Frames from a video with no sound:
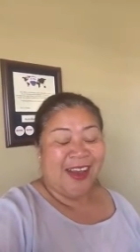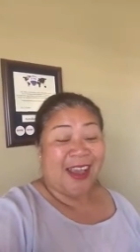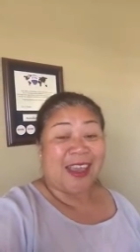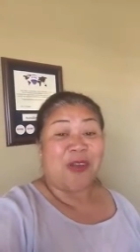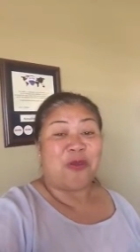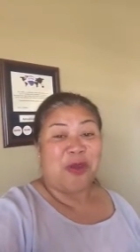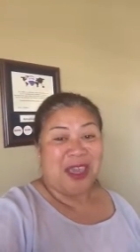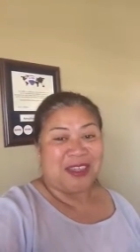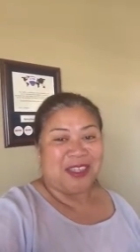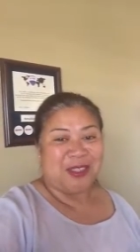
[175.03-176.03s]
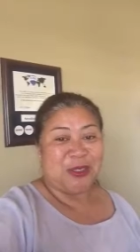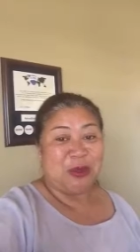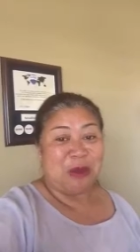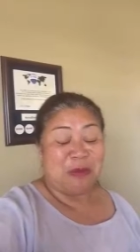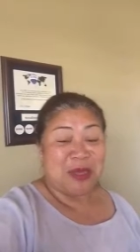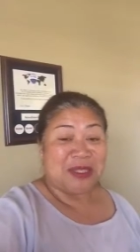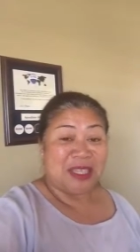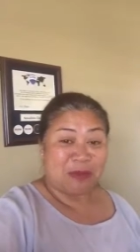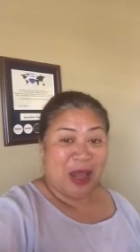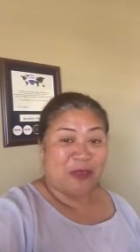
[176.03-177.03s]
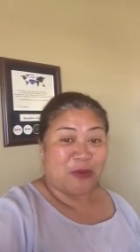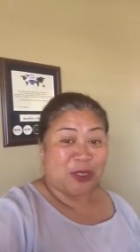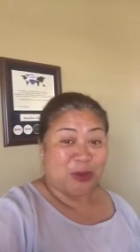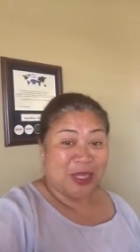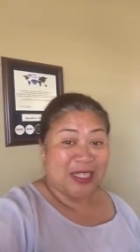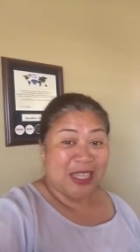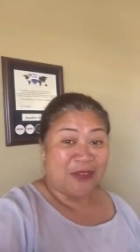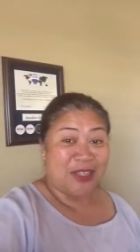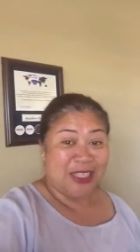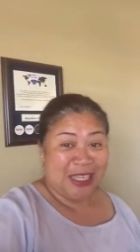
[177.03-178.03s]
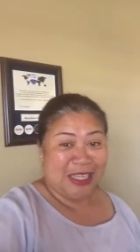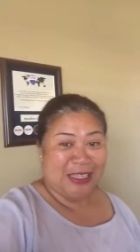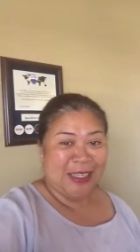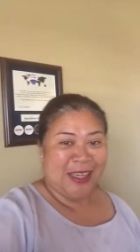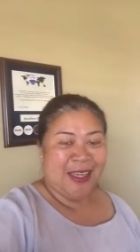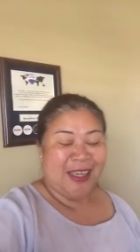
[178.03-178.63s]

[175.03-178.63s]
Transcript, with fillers: I can't wait to do my business plan for 2017